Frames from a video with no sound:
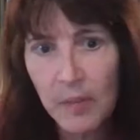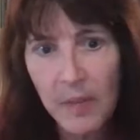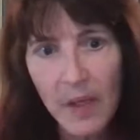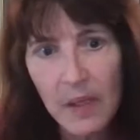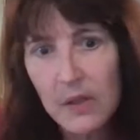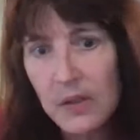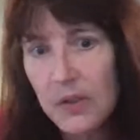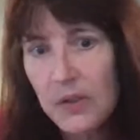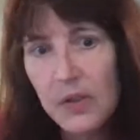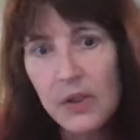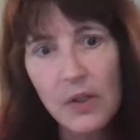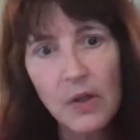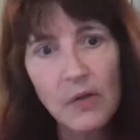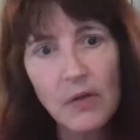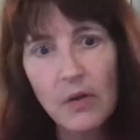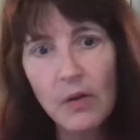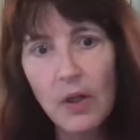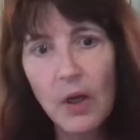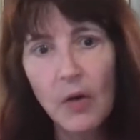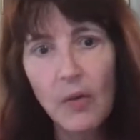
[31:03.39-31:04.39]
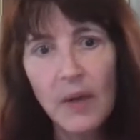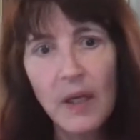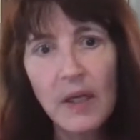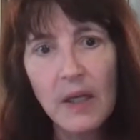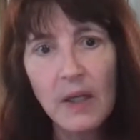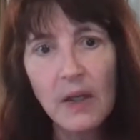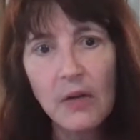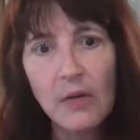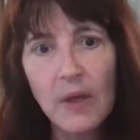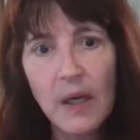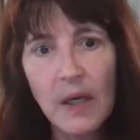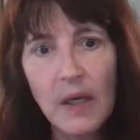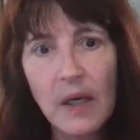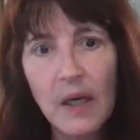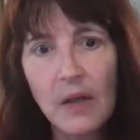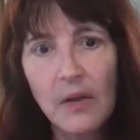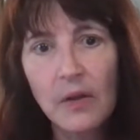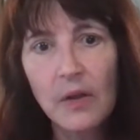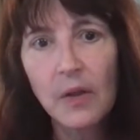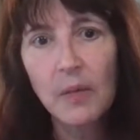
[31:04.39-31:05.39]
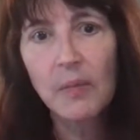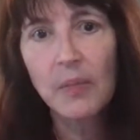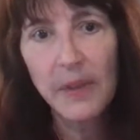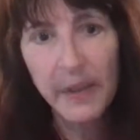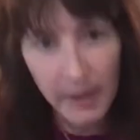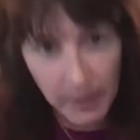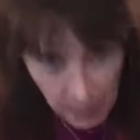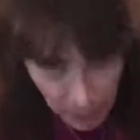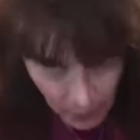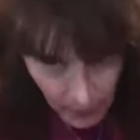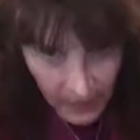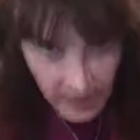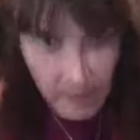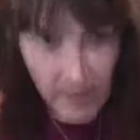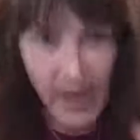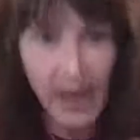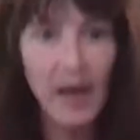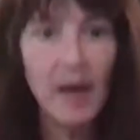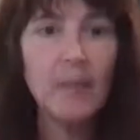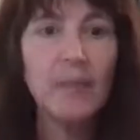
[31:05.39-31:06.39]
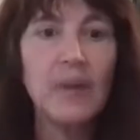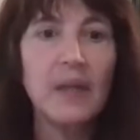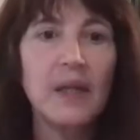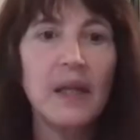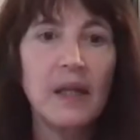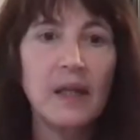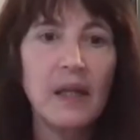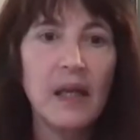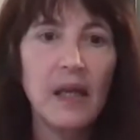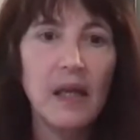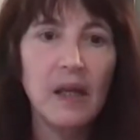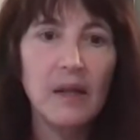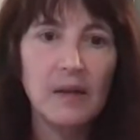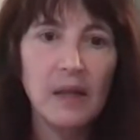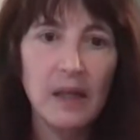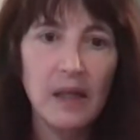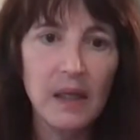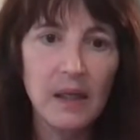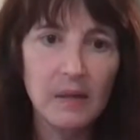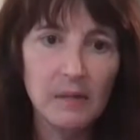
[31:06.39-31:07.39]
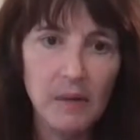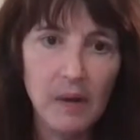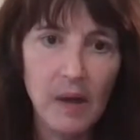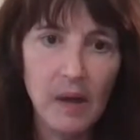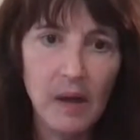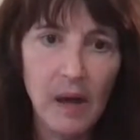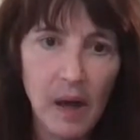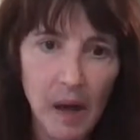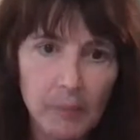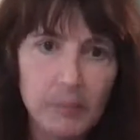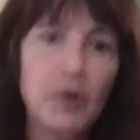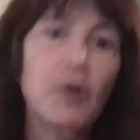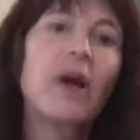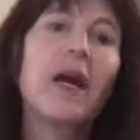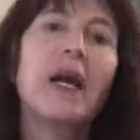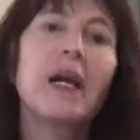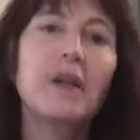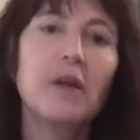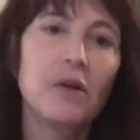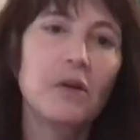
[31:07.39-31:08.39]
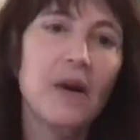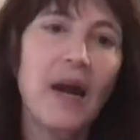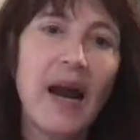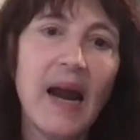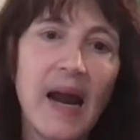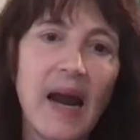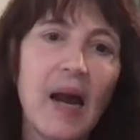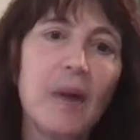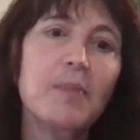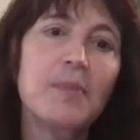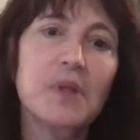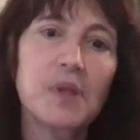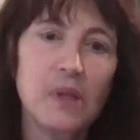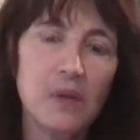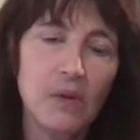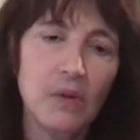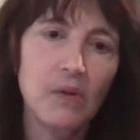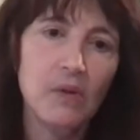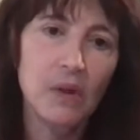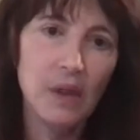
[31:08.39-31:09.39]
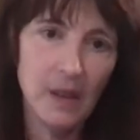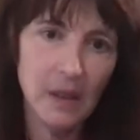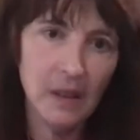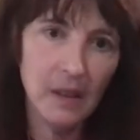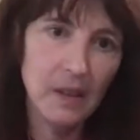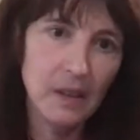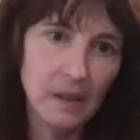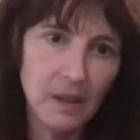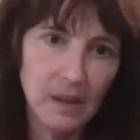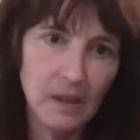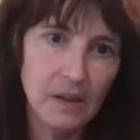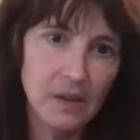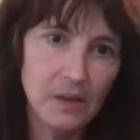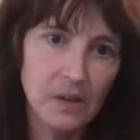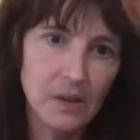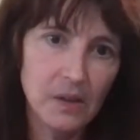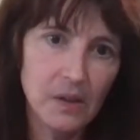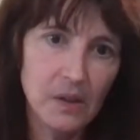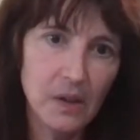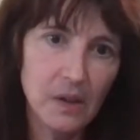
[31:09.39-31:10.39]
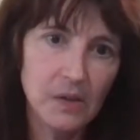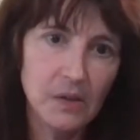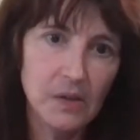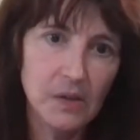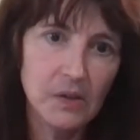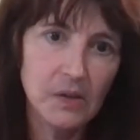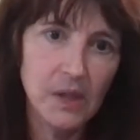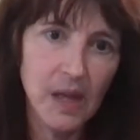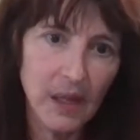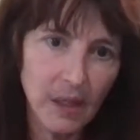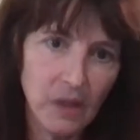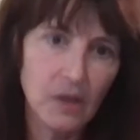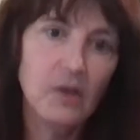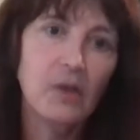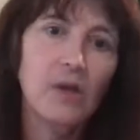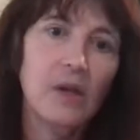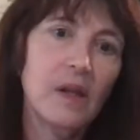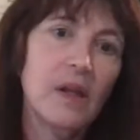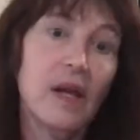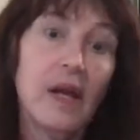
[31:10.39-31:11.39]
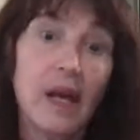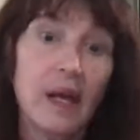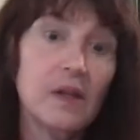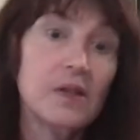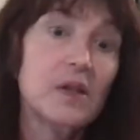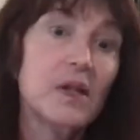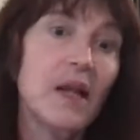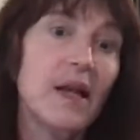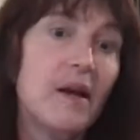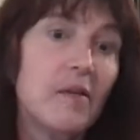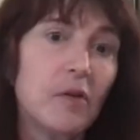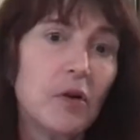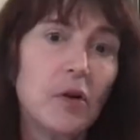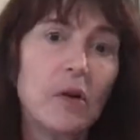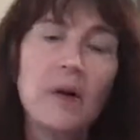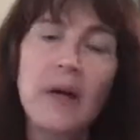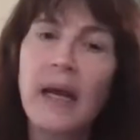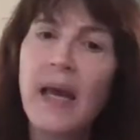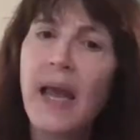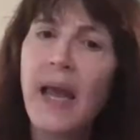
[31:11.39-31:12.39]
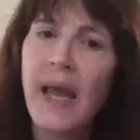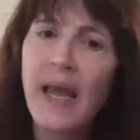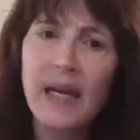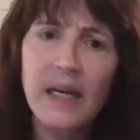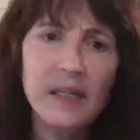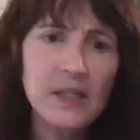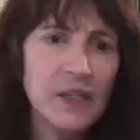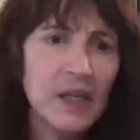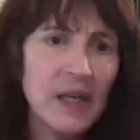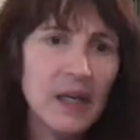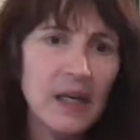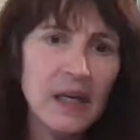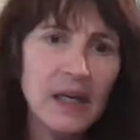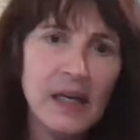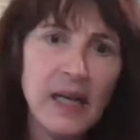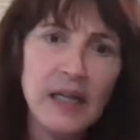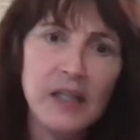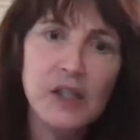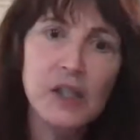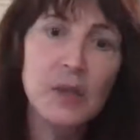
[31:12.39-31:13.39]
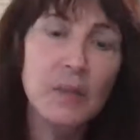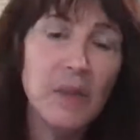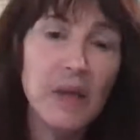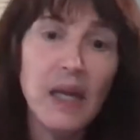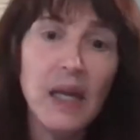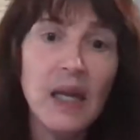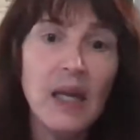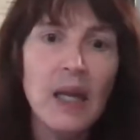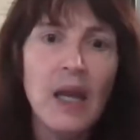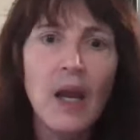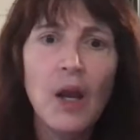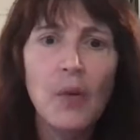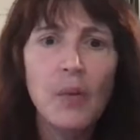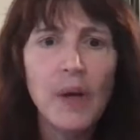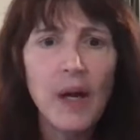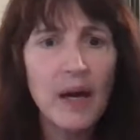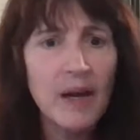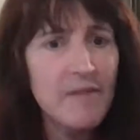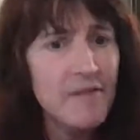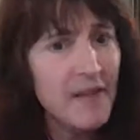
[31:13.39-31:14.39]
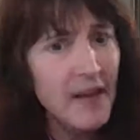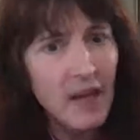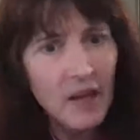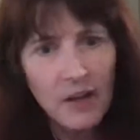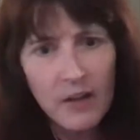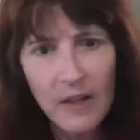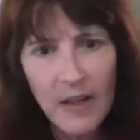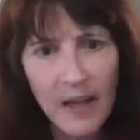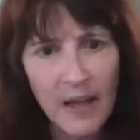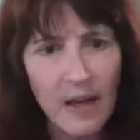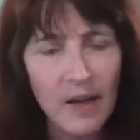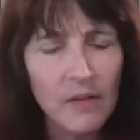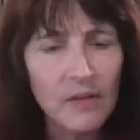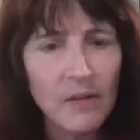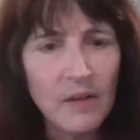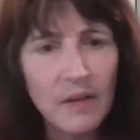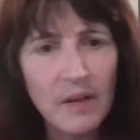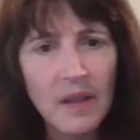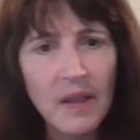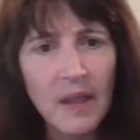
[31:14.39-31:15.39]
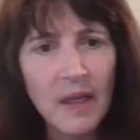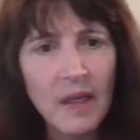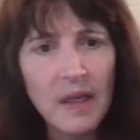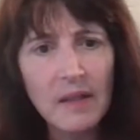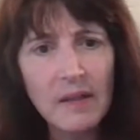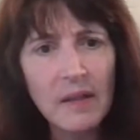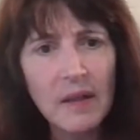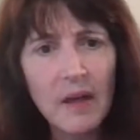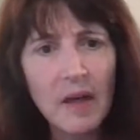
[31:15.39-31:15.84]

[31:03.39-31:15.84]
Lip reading: months or so, you go in and you get another complete brain map, and then they upgrade your app so that it's taking you to the next level. And to me, when I found out that